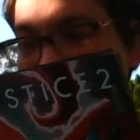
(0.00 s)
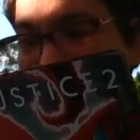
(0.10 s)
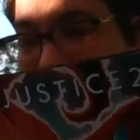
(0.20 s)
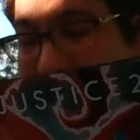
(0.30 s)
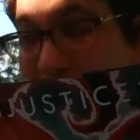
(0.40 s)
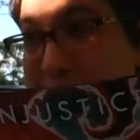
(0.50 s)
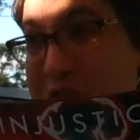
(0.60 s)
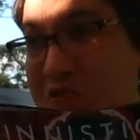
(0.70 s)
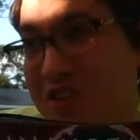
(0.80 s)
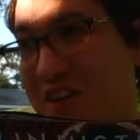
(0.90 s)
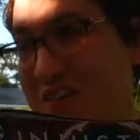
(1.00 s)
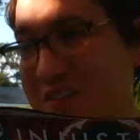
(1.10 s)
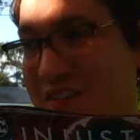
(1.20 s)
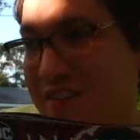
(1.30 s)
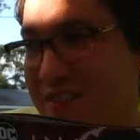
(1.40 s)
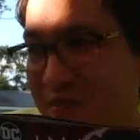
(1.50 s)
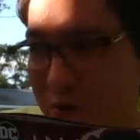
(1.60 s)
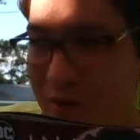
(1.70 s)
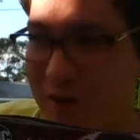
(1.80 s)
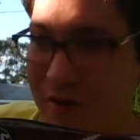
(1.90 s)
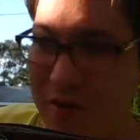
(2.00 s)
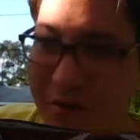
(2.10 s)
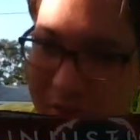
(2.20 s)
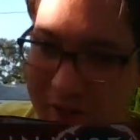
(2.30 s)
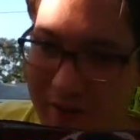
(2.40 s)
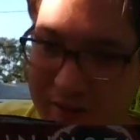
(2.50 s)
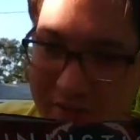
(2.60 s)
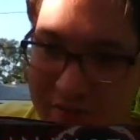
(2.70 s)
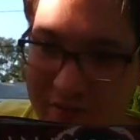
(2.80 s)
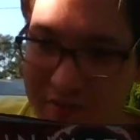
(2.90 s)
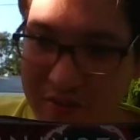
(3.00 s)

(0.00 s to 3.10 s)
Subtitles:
love Injustice, or because of